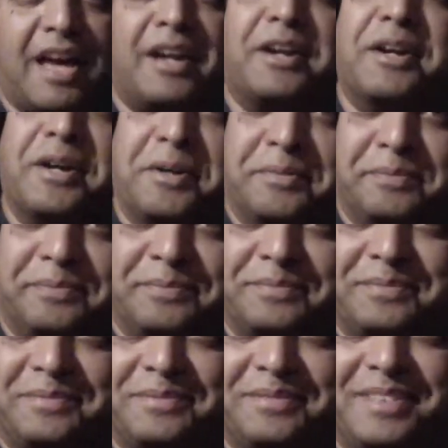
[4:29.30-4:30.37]
don't know.
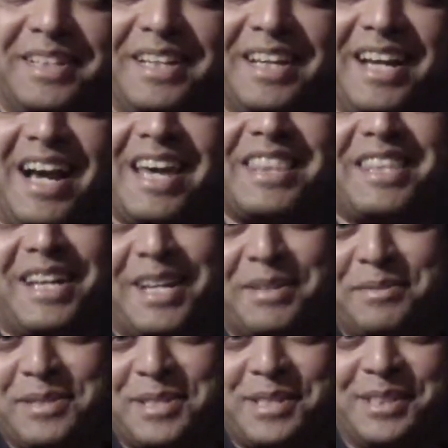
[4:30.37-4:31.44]
I thought it
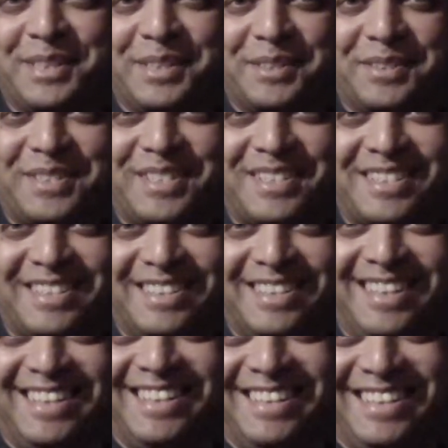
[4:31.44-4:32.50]
was close.
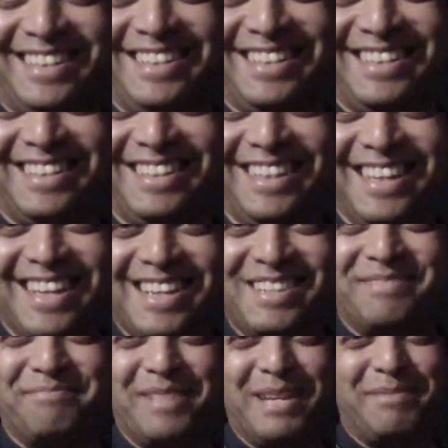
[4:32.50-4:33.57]

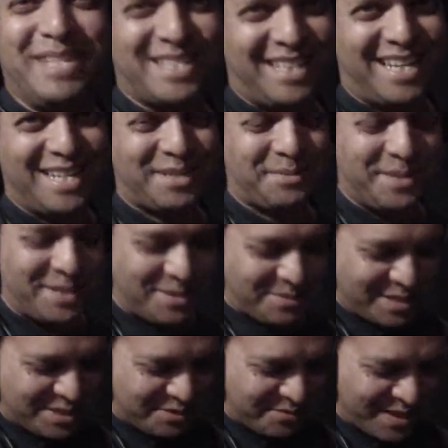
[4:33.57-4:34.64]
Maybe Slash was a
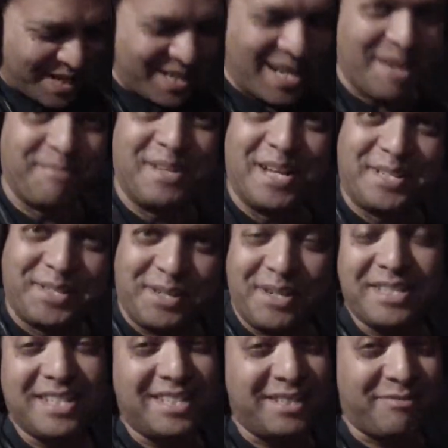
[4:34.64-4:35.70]
Rush fan, I'm not sure.
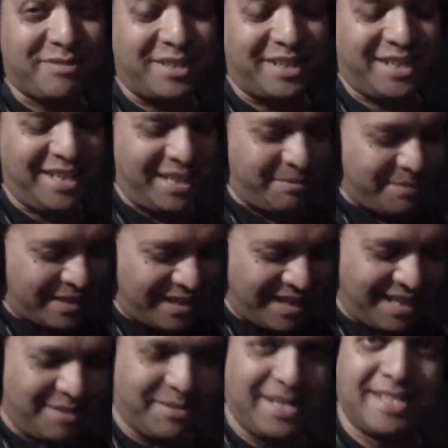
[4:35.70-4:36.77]
It's a different key, but
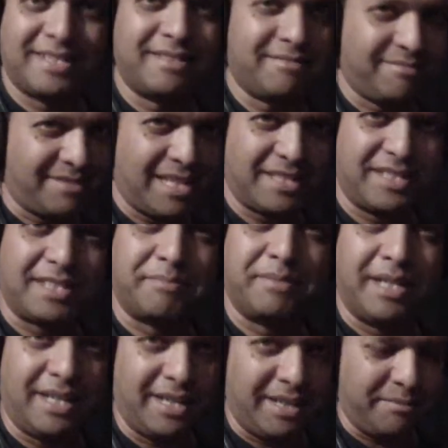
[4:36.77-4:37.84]
anyways, that's just
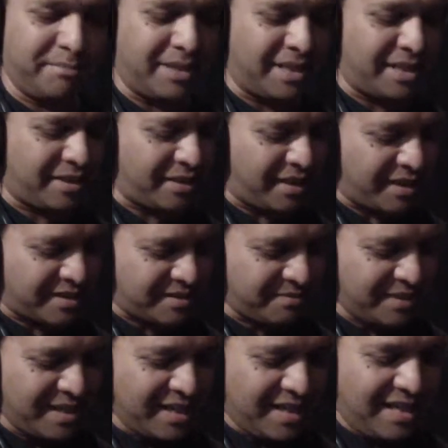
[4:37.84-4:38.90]
my thoughts.
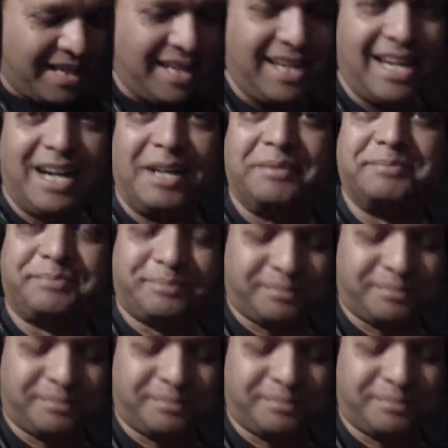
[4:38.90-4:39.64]
Anyhow.